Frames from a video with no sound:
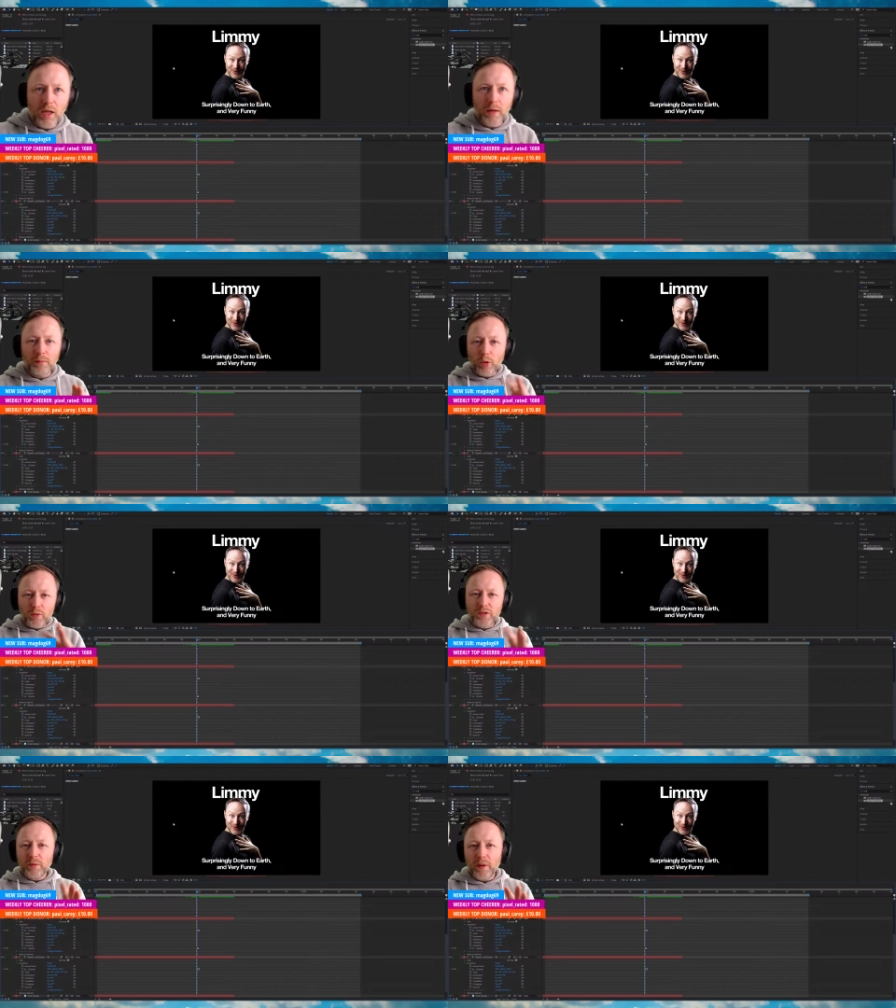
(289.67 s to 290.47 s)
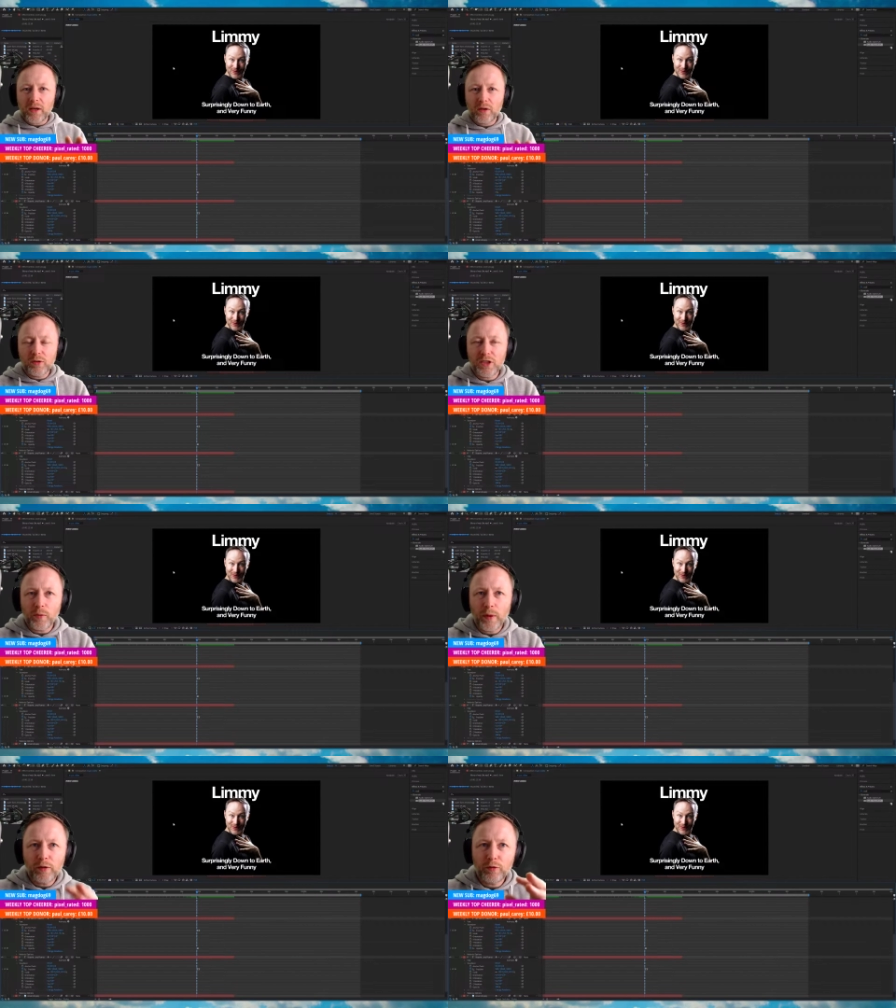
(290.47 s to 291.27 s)
It moves a bit because of the
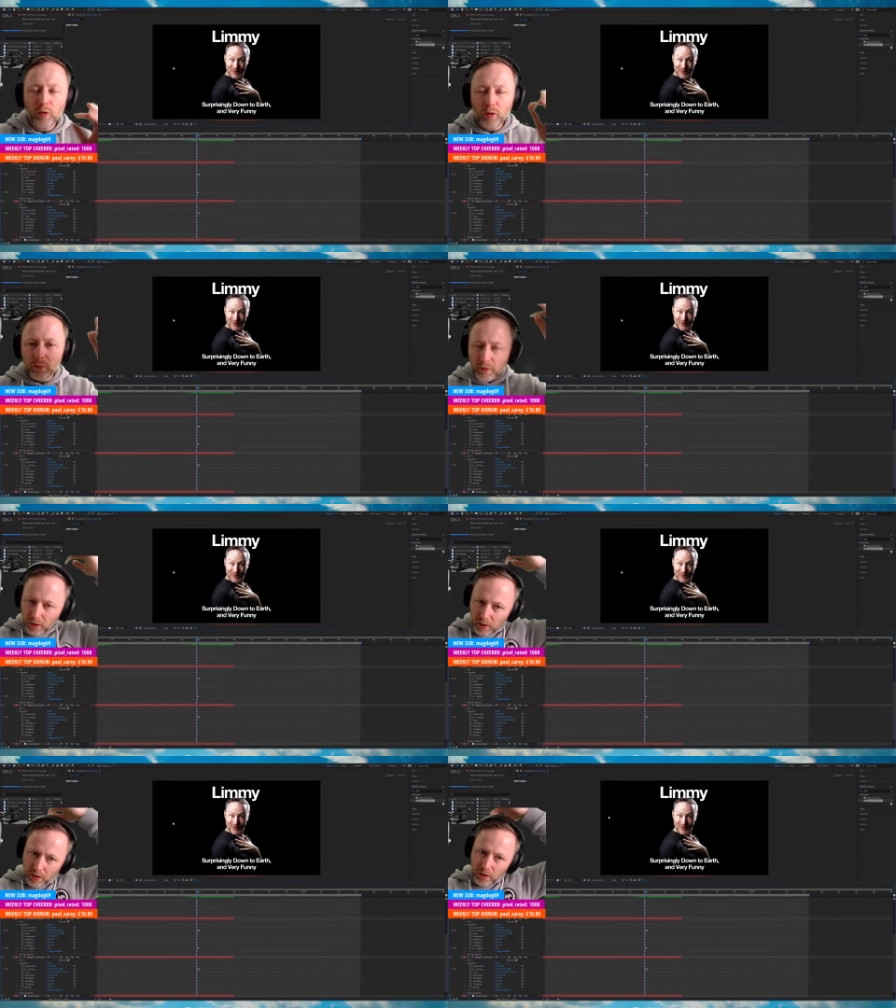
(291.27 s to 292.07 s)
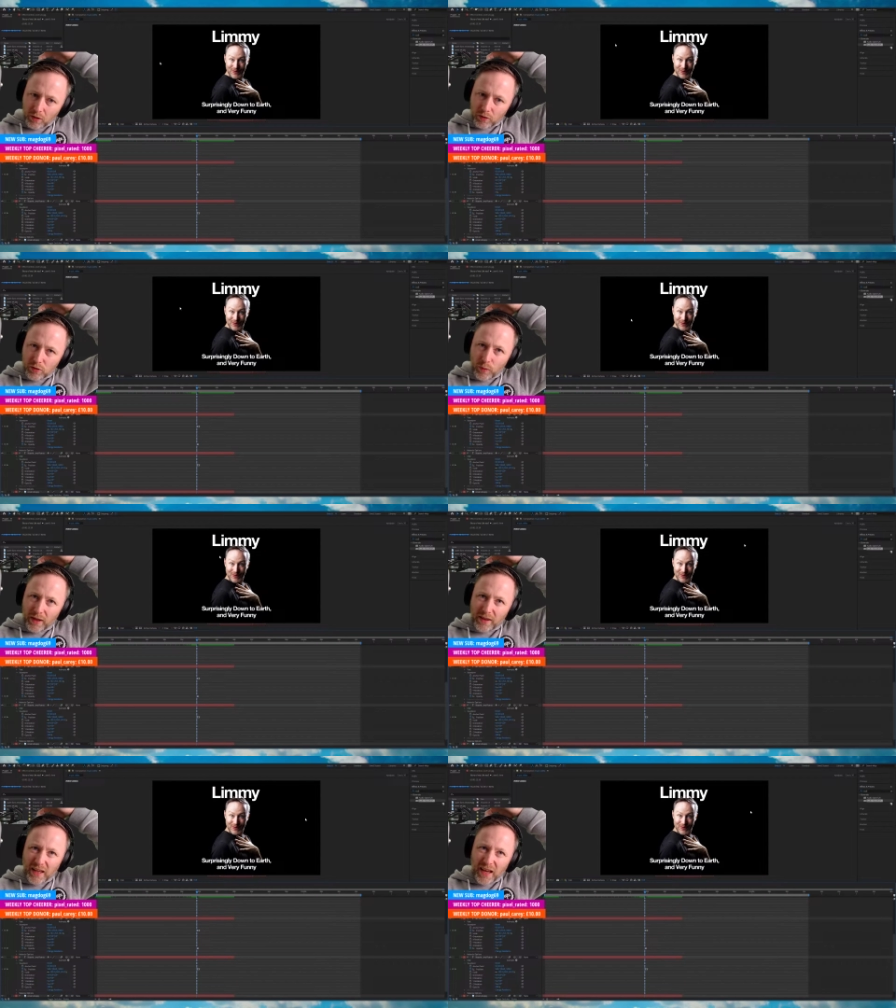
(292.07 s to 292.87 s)
waveform. You know, there's
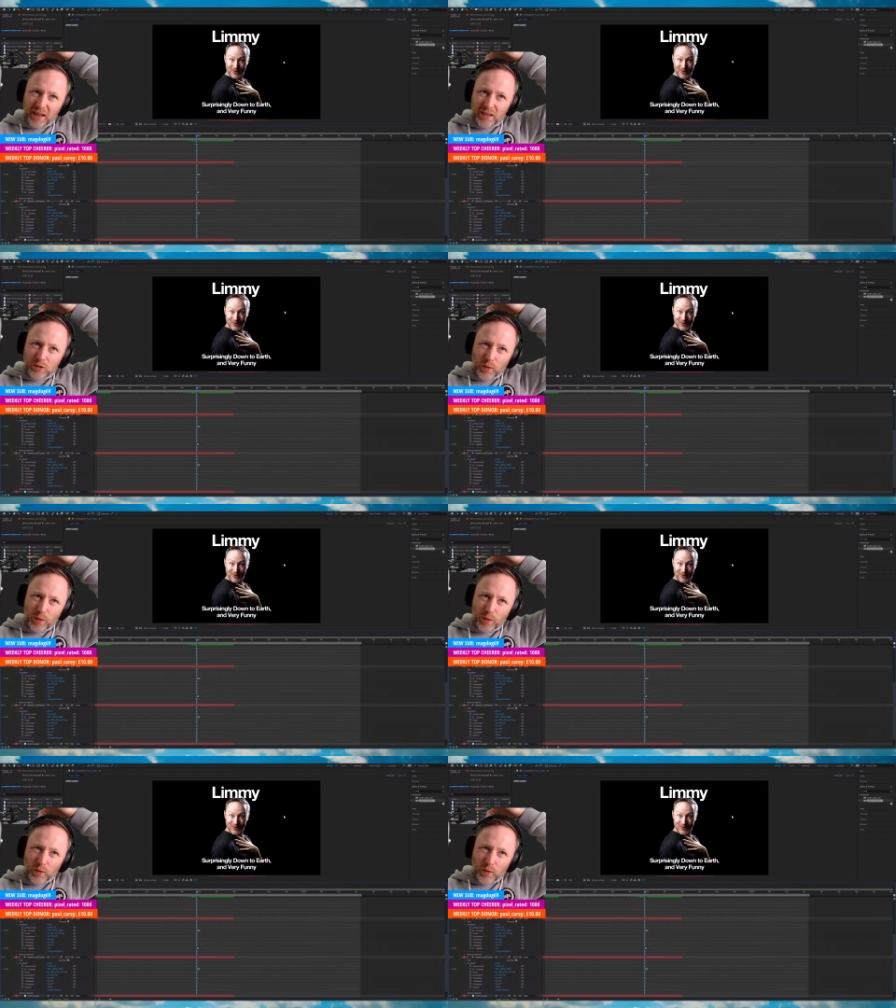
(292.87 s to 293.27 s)
one there.